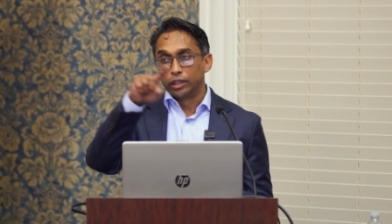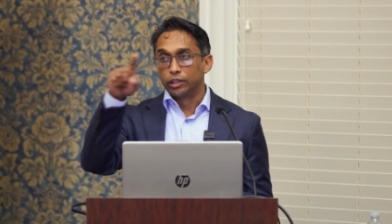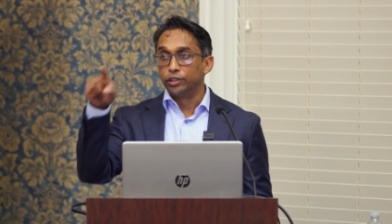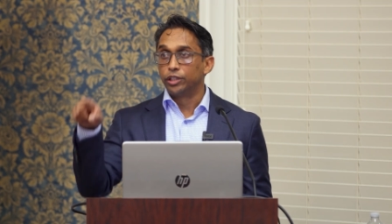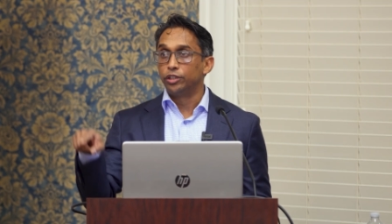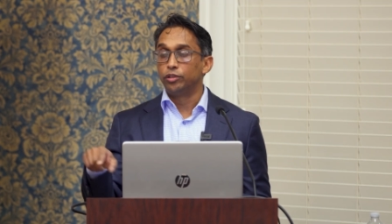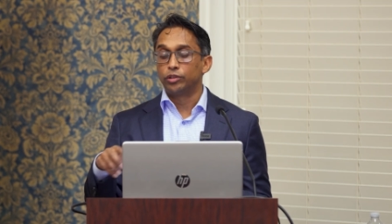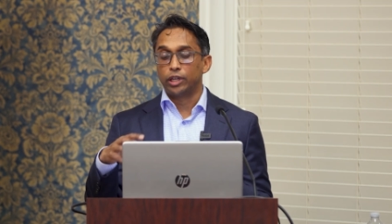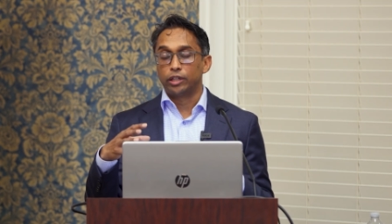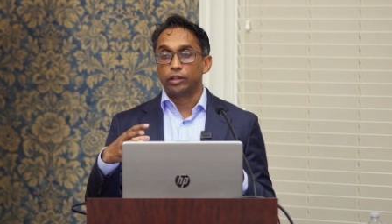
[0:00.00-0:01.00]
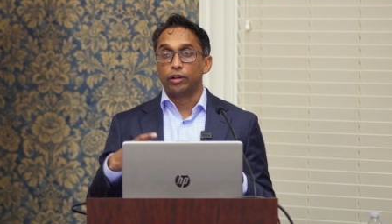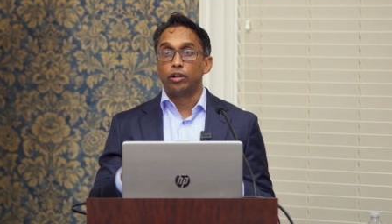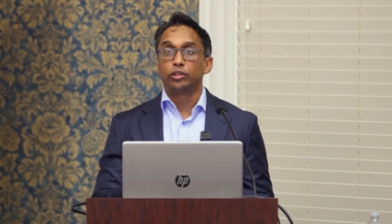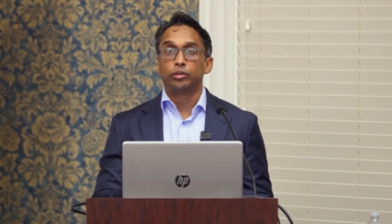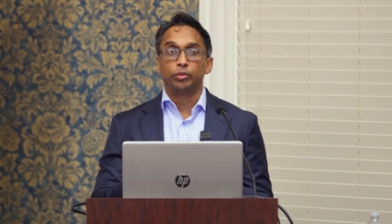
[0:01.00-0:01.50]
continues, and it
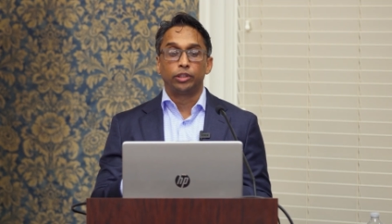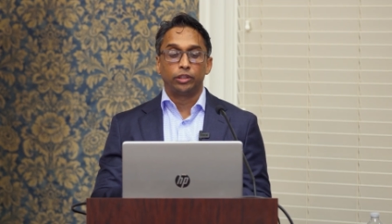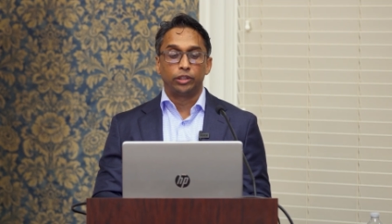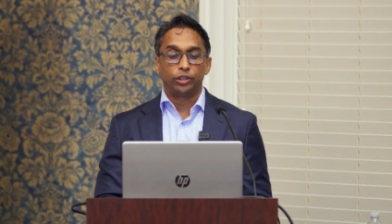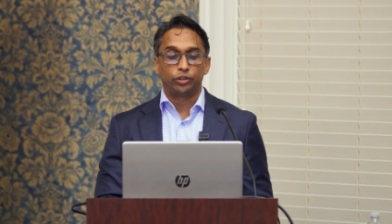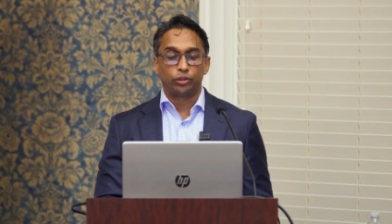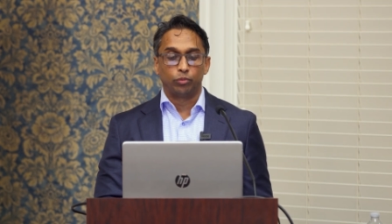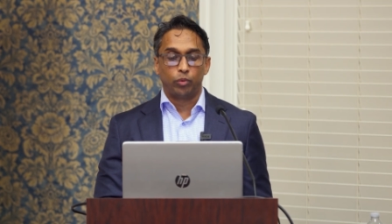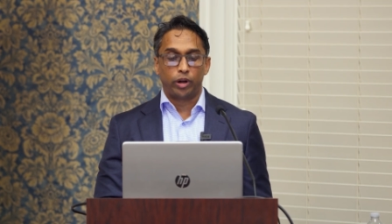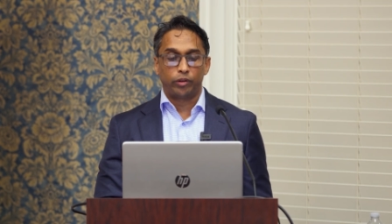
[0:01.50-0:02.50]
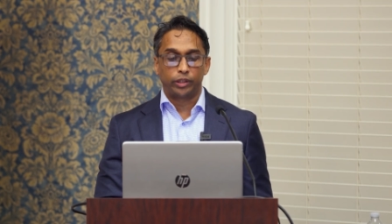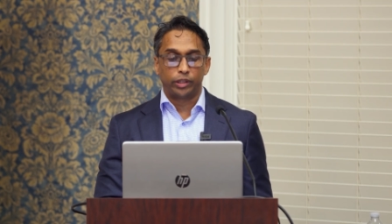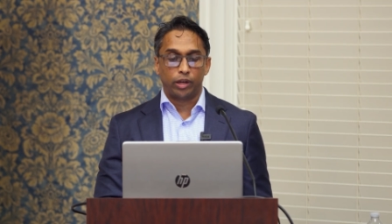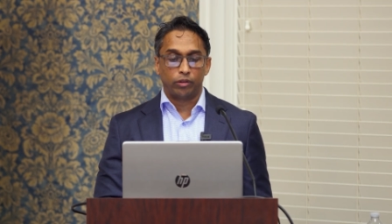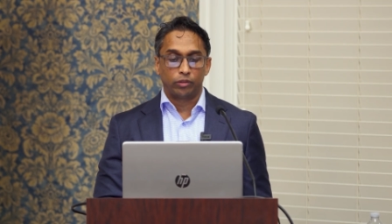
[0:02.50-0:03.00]
ultimately leads to wearing
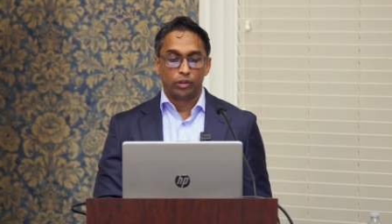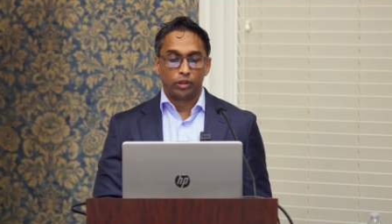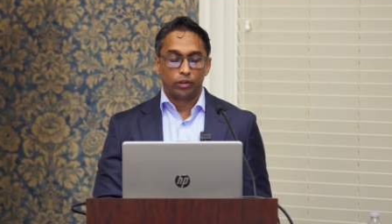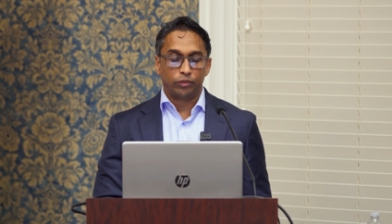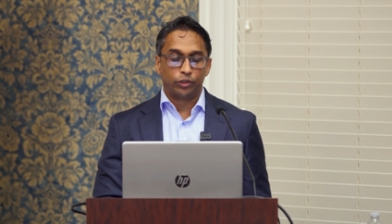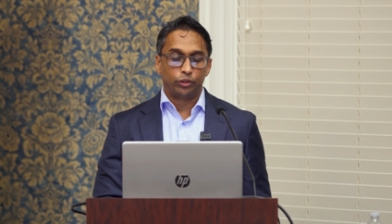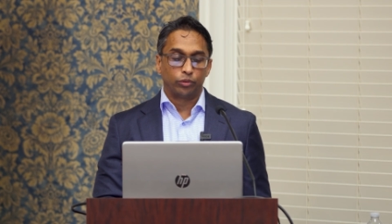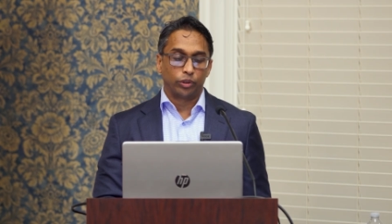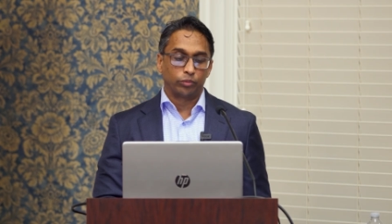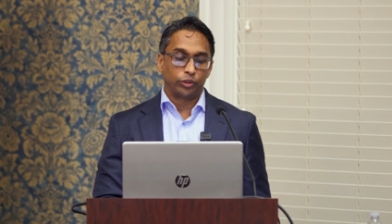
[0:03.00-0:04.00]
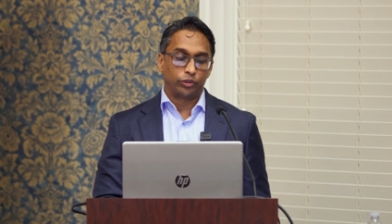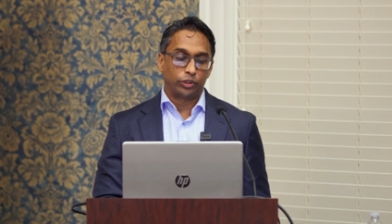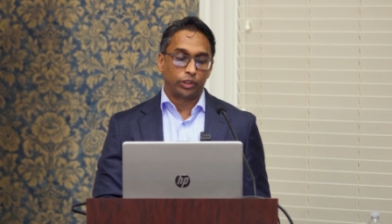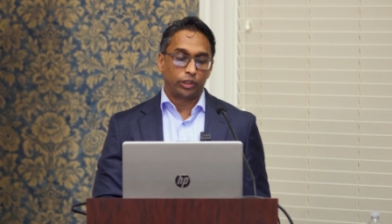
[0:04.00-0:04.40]
down of the joint. Where you see